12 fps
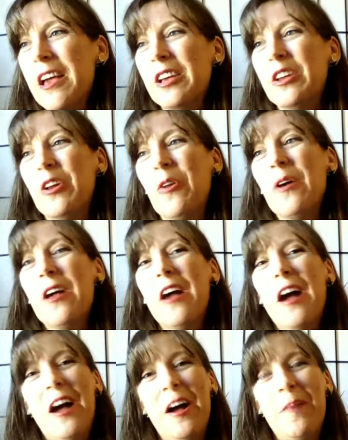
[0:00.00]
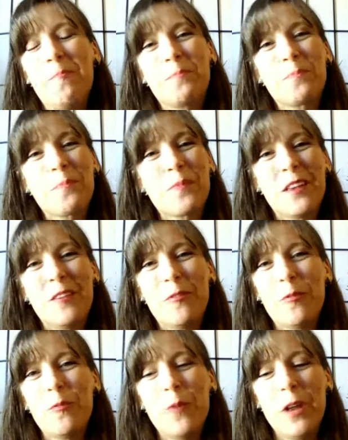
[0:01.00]
You know,
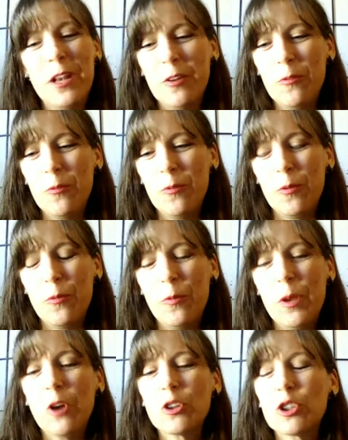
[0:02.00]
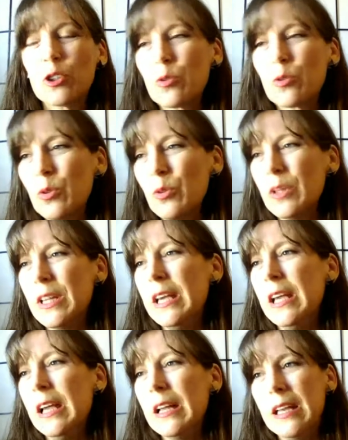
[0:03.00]
when we are
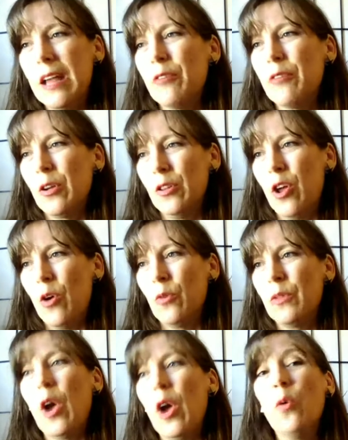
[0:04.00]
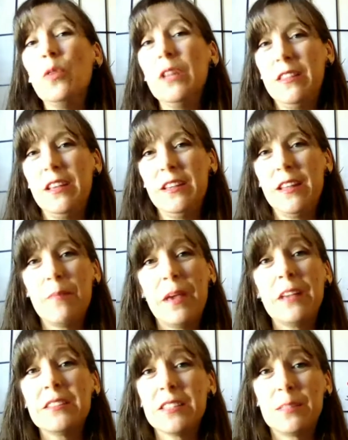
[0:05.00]
truly never alone, the only thing that
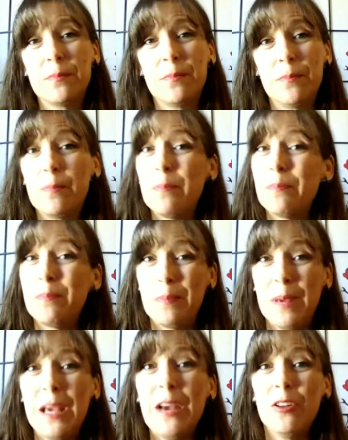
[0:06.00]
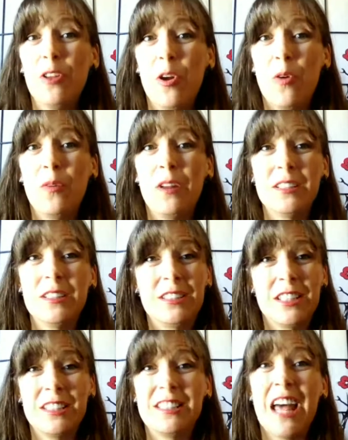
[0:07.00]
makes us be alone is
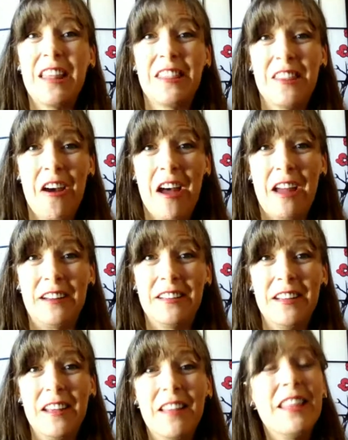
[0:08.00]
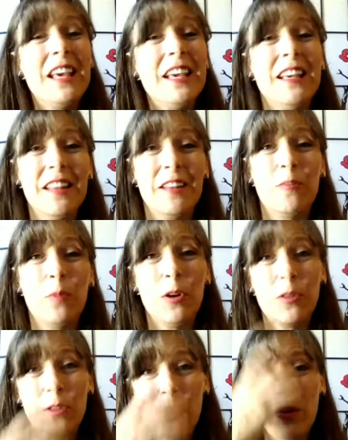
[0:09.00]
just that thought, thinking that
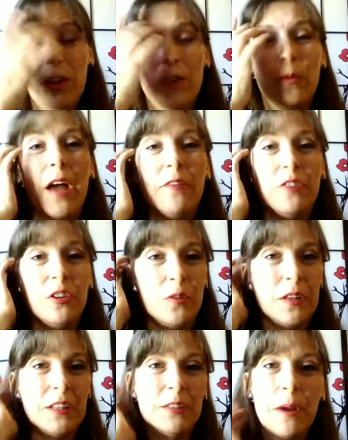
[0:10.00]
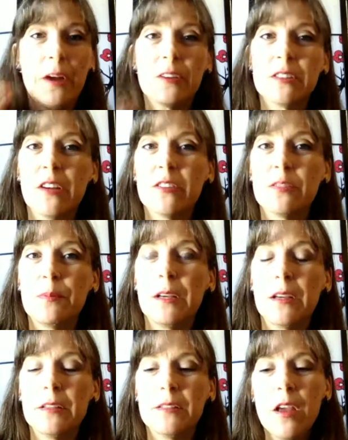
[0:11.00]
we're alone and that we have to do things by ourselves,
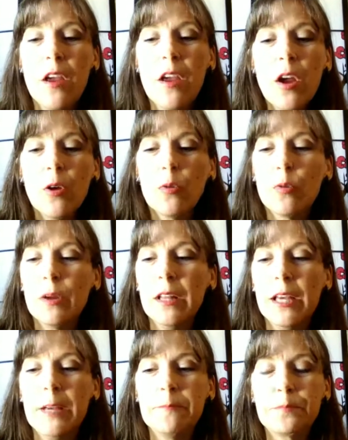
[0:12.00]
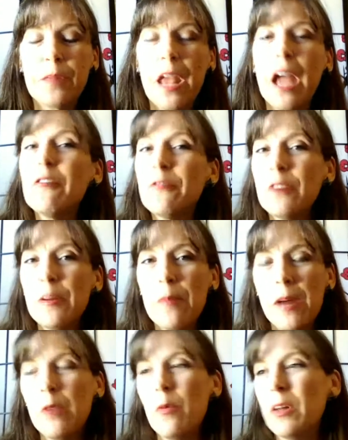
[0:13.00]
because really
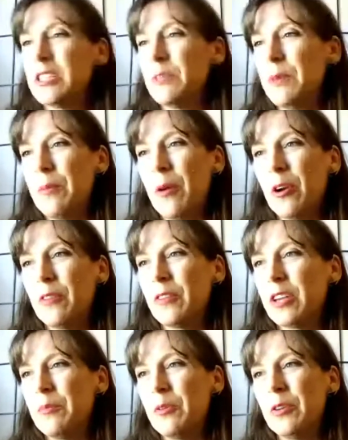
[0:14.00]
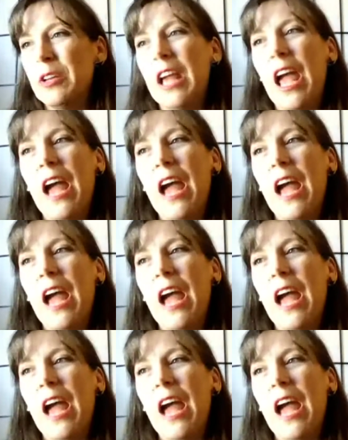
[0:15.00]
everybody wants to be a part of a community.